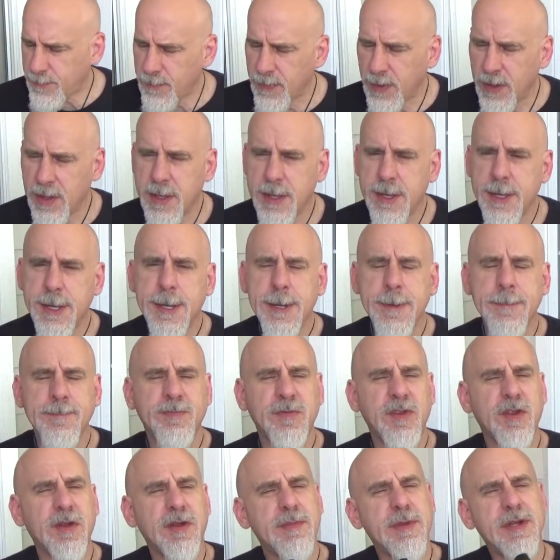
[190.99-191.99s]

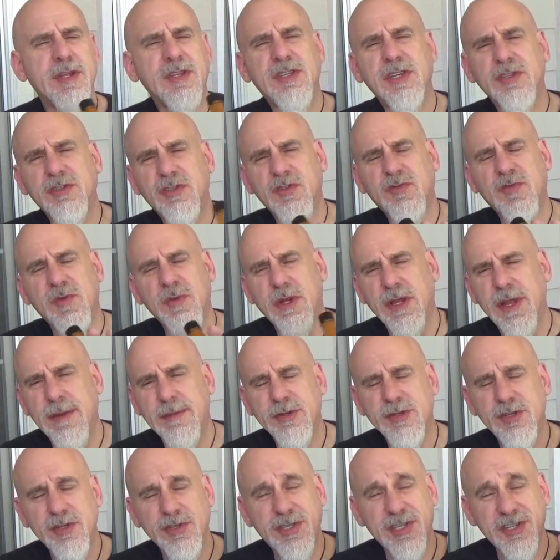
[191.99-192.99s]
A little bit of citrus from the
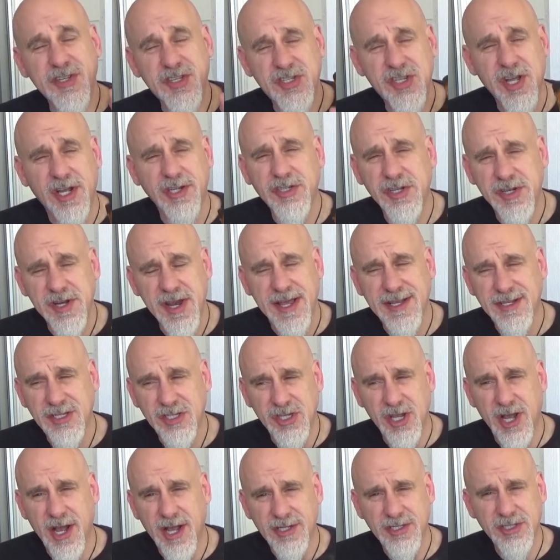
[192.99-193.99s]
lemon juice. It's such a nice
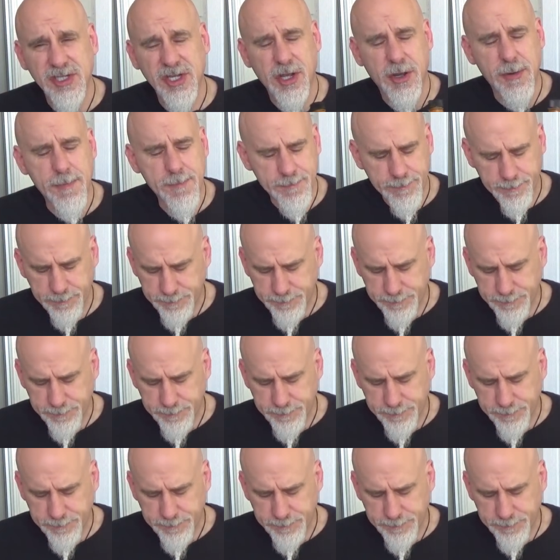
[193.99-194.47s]
sauce, though.